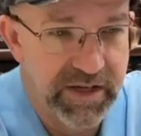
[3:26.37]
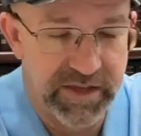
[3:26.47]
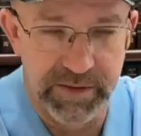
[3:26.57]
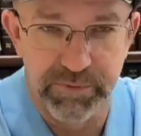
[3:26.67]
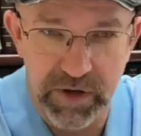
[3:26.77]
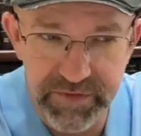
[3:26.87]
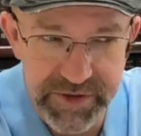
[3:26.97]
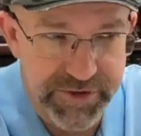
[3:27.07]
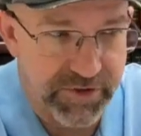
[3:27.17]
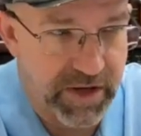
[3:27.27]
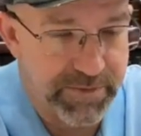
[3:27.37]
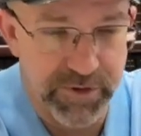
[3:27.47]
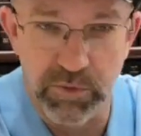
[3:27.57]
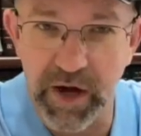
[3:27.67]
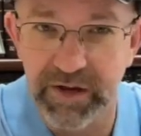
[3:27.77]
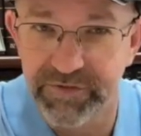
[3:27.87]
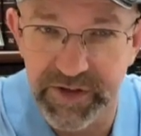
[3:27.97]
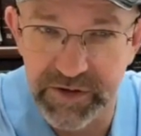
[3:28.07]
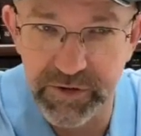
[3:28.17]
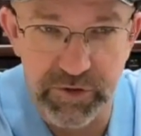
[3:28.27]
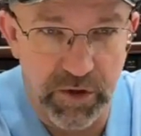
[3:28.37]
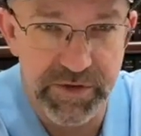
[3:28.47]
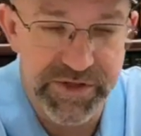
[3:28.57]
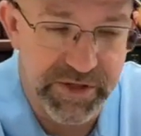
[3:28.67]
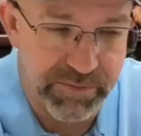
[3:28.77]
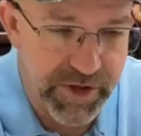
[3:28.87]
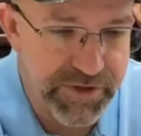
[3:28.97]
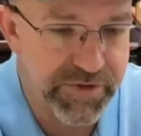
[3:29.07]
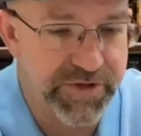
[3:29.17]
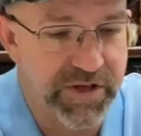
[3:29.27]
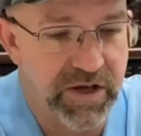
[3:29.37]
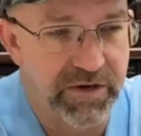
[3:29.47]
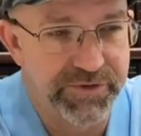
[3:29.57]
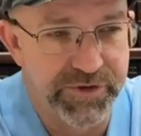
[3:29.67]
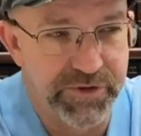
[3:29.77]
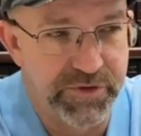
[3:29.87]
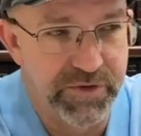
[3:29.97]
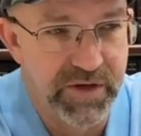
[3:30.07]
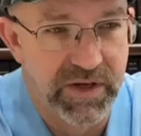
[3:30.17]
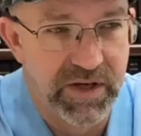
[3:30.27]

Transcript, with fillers: in the previous dreams, the white figure who always said, "Brace yourself," to